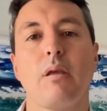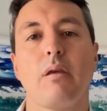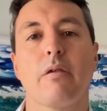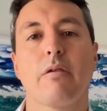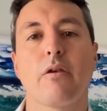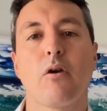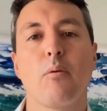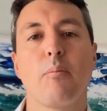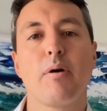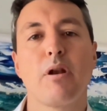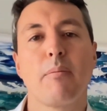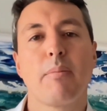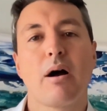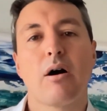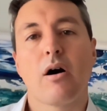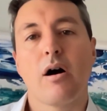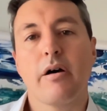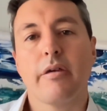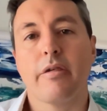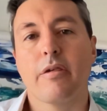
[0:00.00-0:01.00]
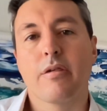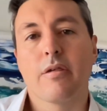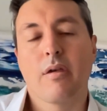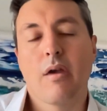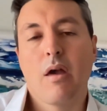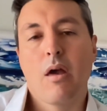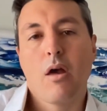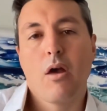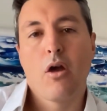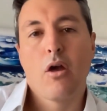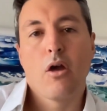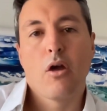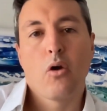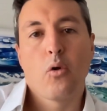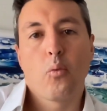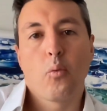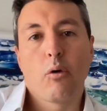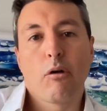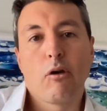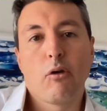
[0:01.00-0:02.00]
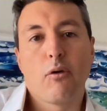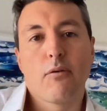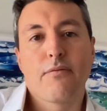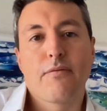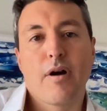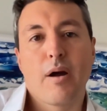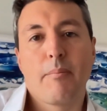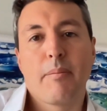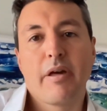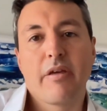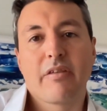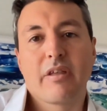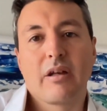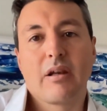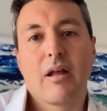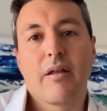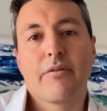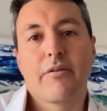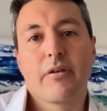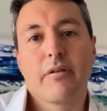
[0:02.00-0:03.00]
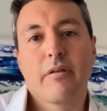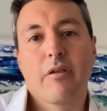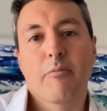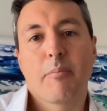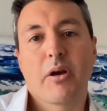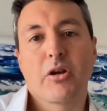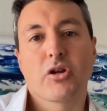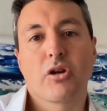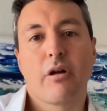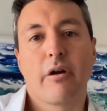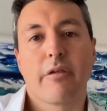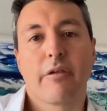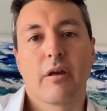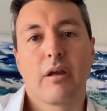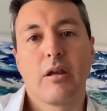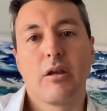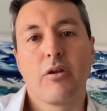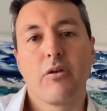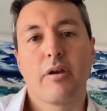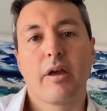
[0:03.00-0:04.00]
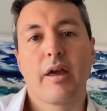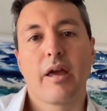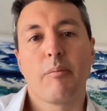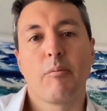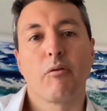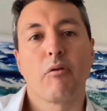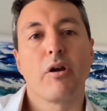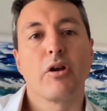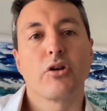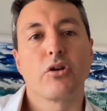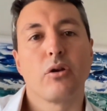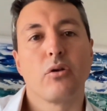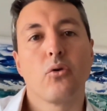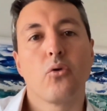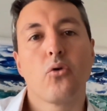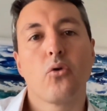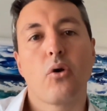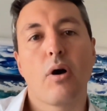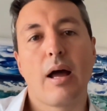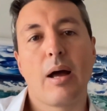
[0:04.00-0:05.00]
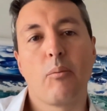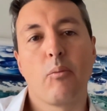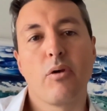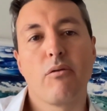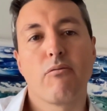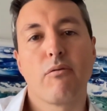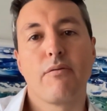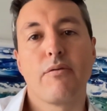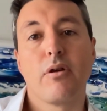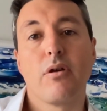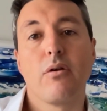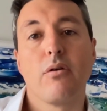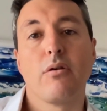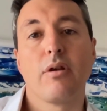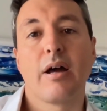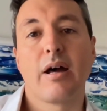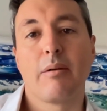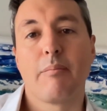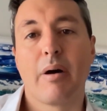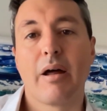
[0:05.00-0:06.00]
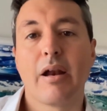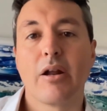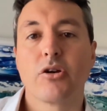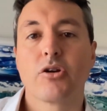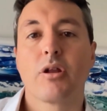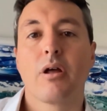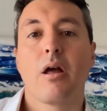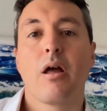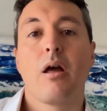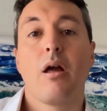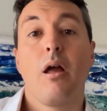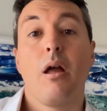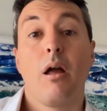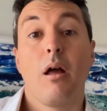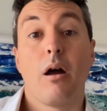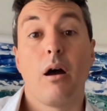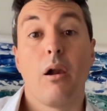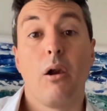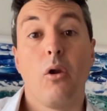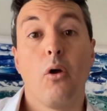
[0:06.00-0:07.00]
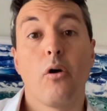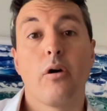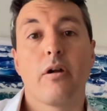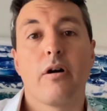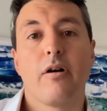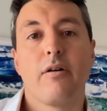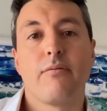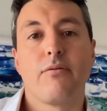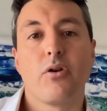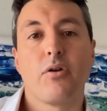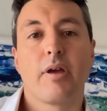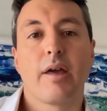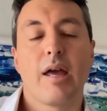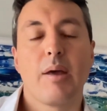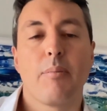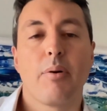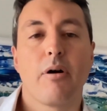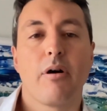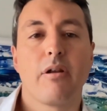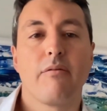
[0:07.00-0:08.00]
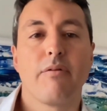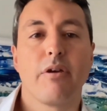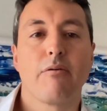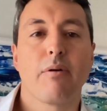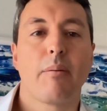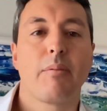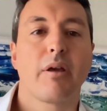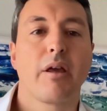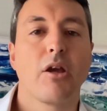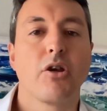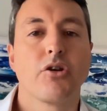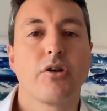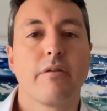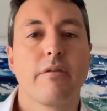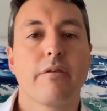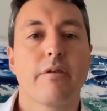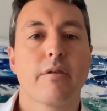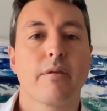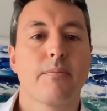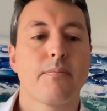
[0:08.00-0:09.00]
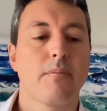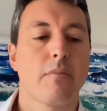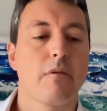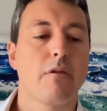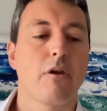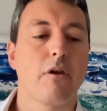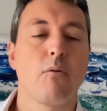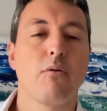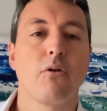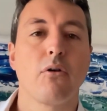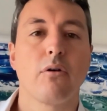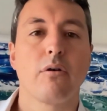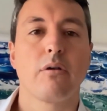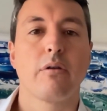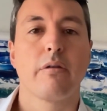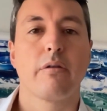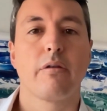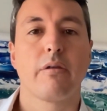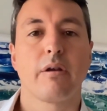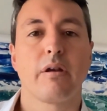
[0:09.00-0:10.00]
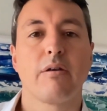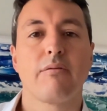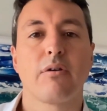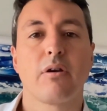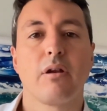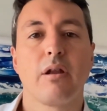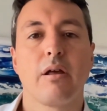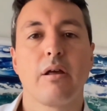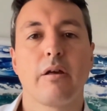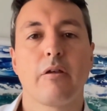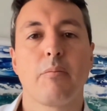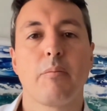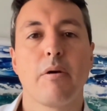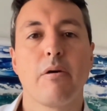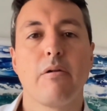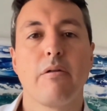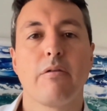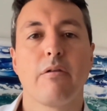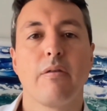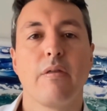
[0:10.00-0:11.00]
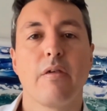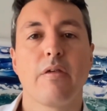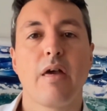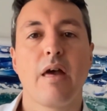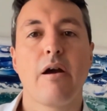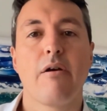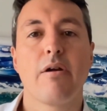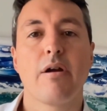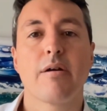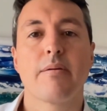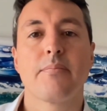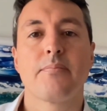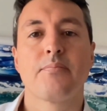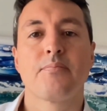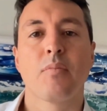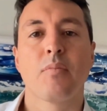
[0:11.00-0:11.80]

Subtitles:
So a bit about us. We're a law firm based in London, specialising in UK immigration law, and we've reviewed and managed a lot of UK partner visa applications. So we've got significant experience in this area.